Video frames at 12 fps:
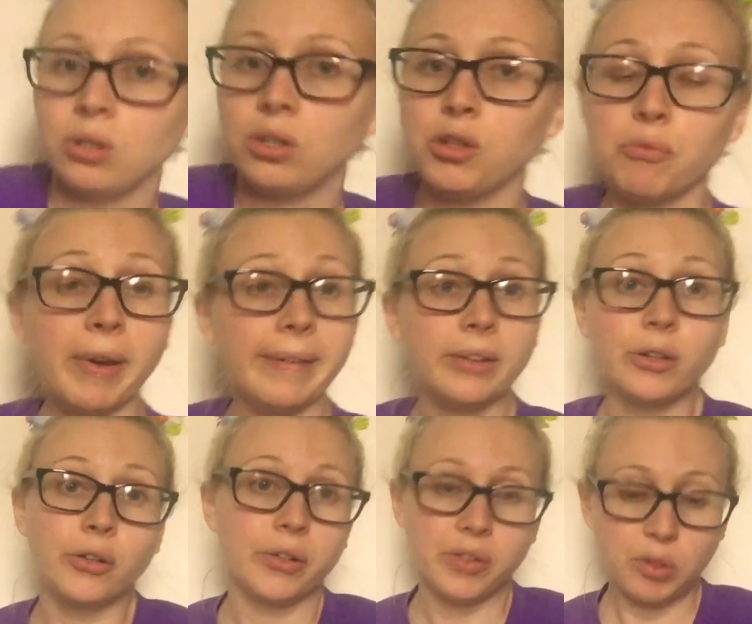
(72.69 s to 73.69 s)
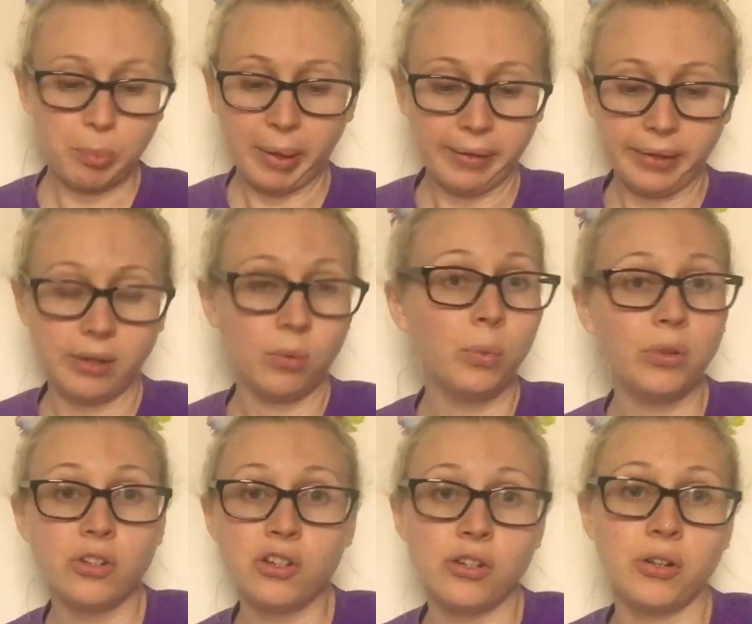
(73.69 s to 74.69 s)
you're really good at spelling, and
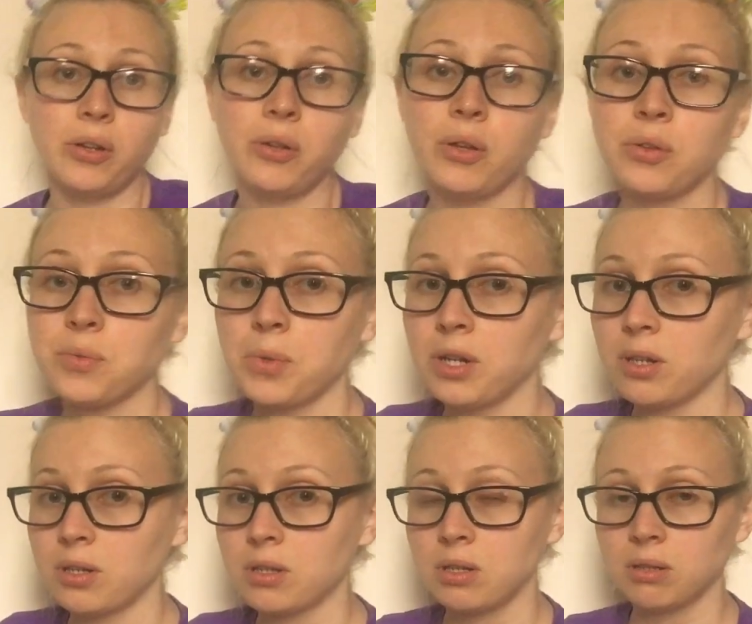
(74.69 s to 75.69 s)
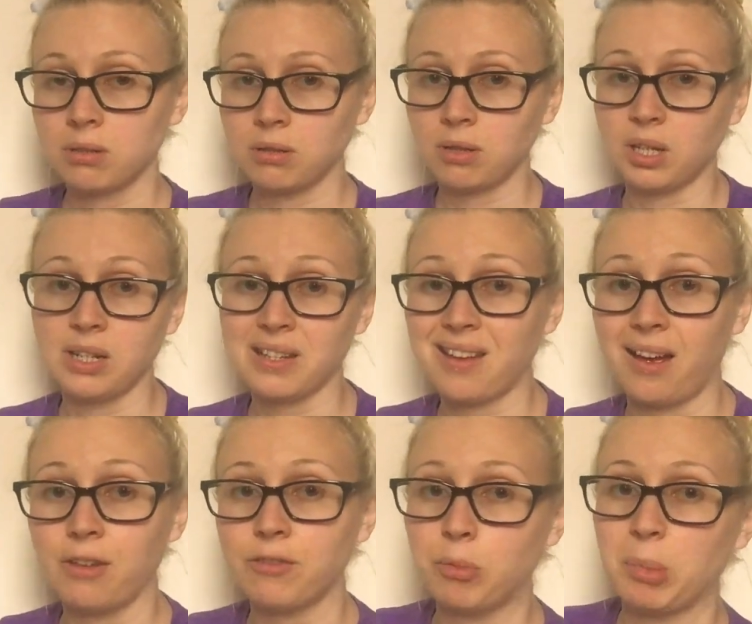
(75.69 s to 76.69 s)
once you know those words, then it's
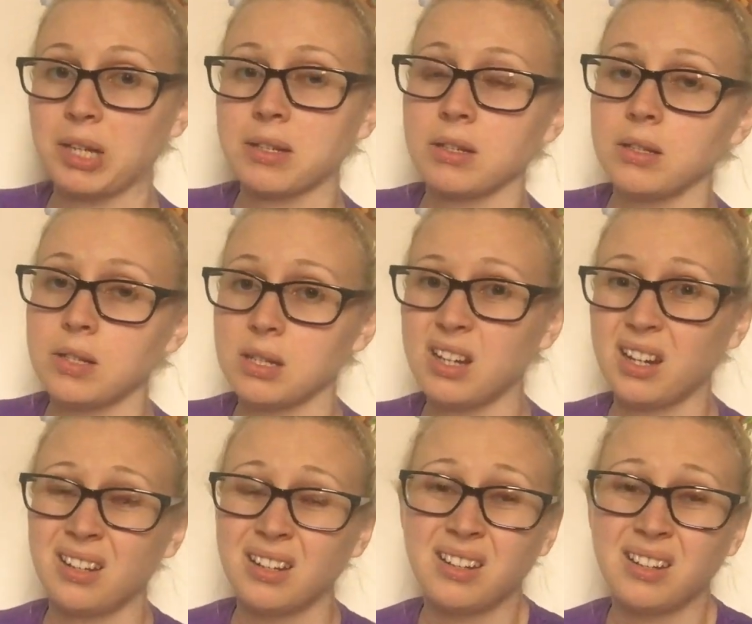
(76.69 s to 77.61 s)
half the battle, isn't it?